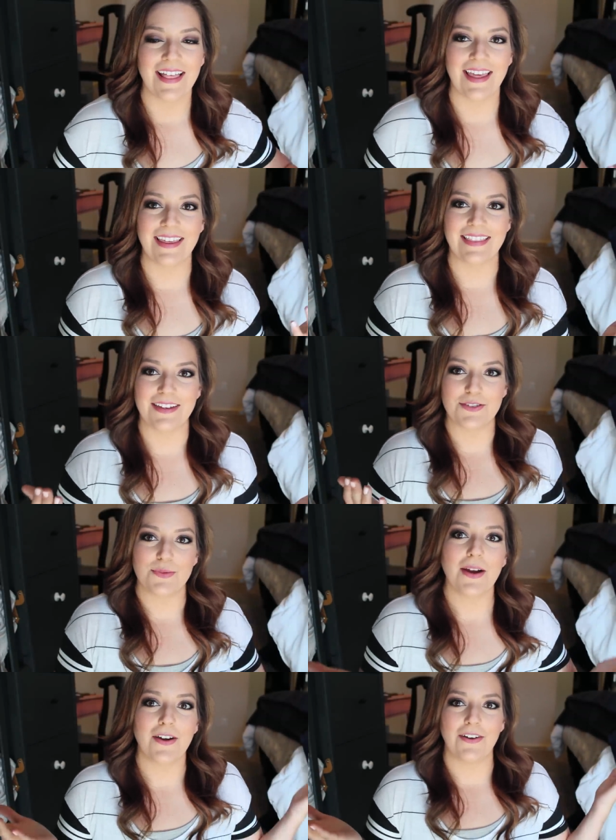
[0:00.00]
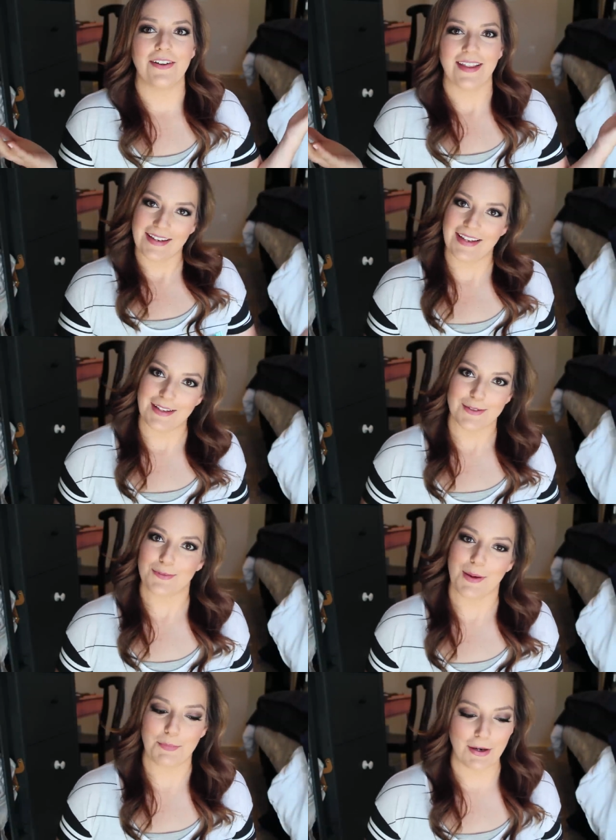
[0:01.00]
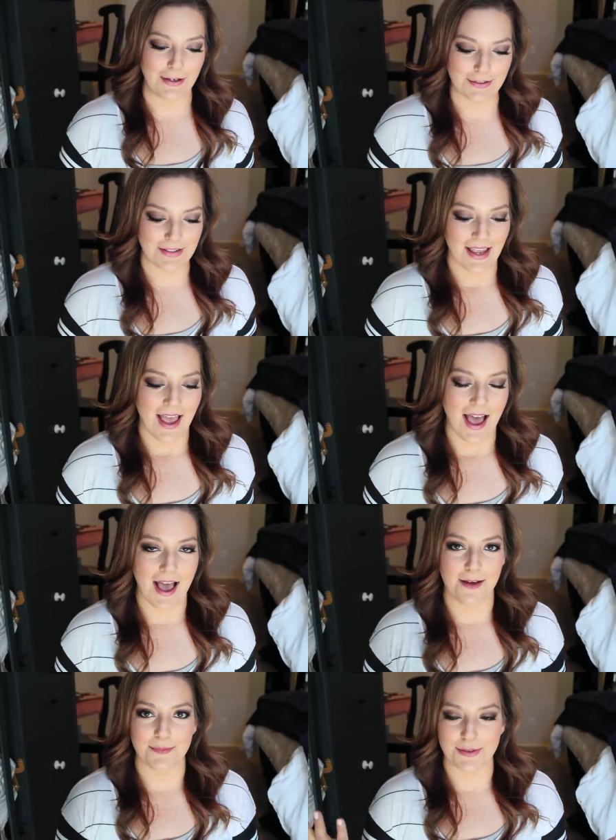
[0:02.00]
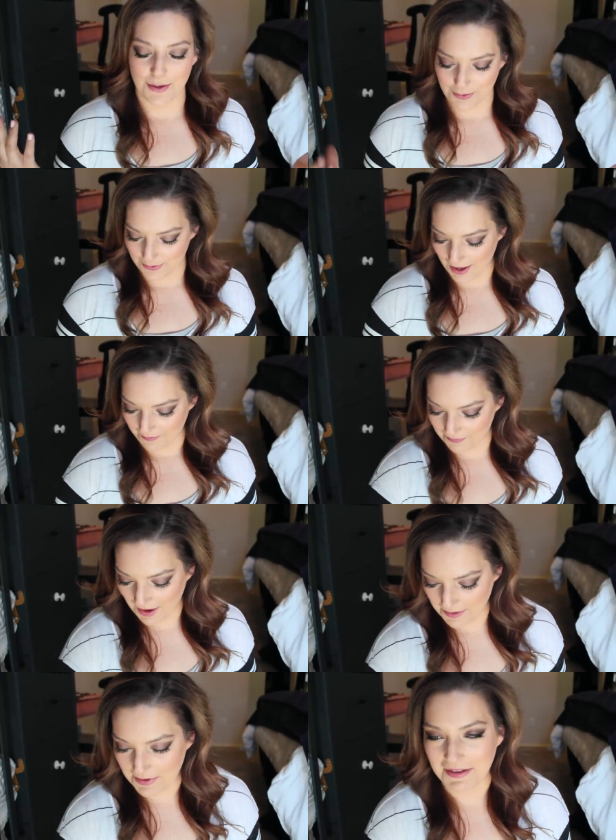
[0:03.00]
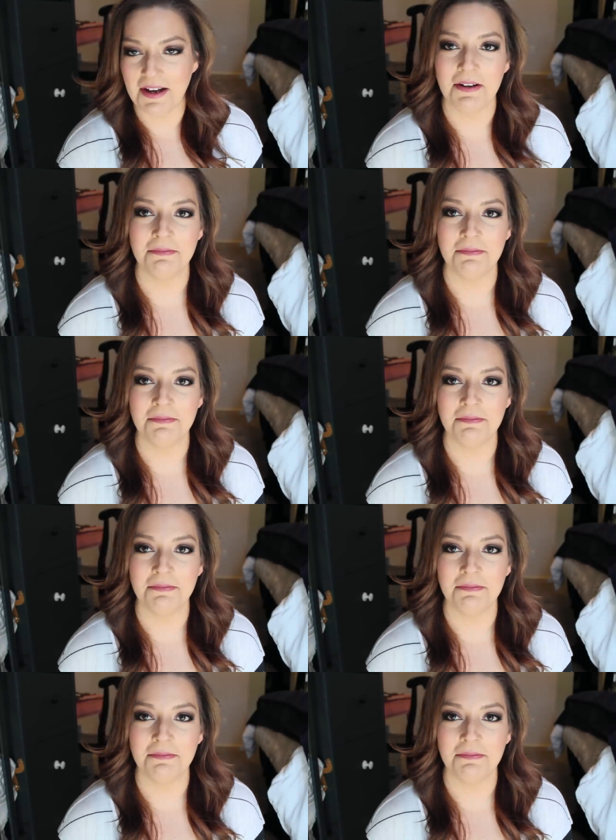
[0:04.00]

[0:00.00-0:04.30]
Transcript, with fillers: like there's record that he answered my prayers. Um, so yeah, I mean,